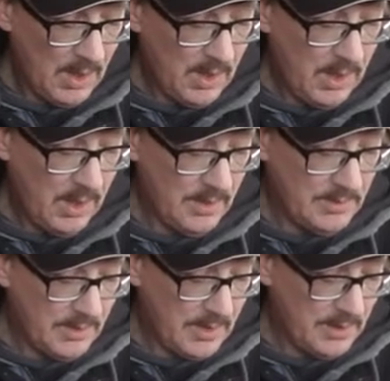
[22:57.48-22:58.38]

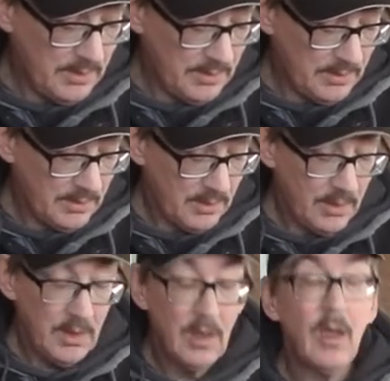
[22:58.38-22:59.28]
And the
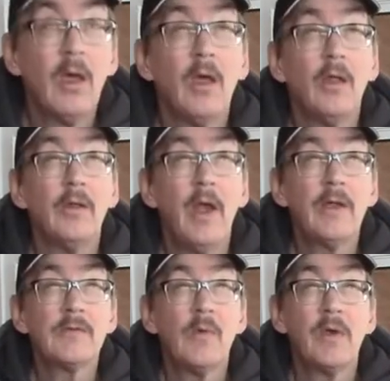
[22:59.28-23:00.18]

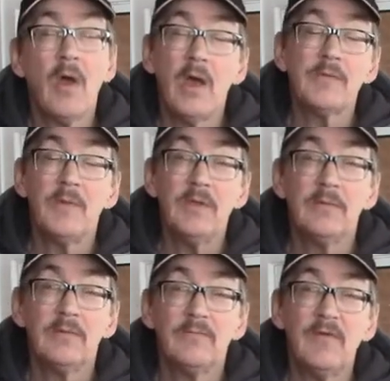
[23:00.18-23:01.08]
next one cost me
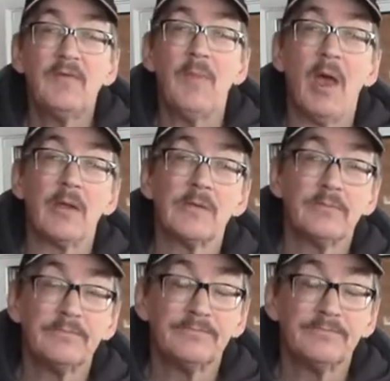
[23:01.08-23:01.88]
$50.